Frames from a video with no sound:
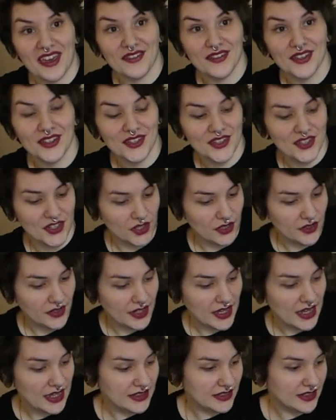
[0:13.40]
efforts to
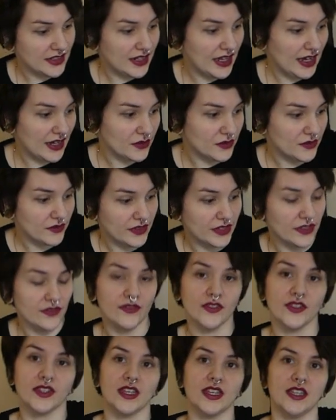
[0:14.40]
create an outfit
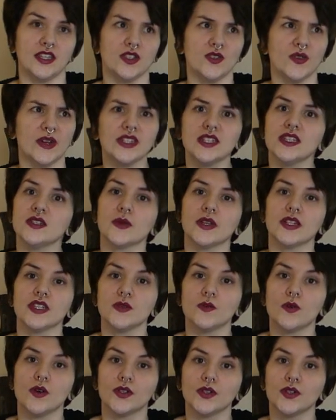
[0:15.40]
for the
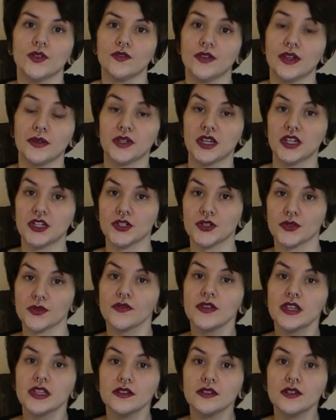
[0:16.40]
2021 Foundations
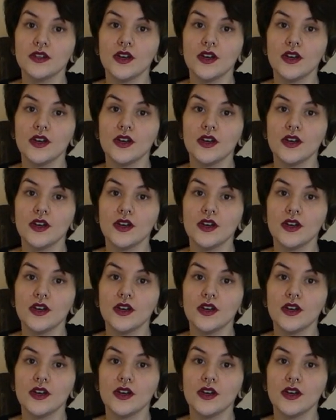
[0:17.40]
Revealed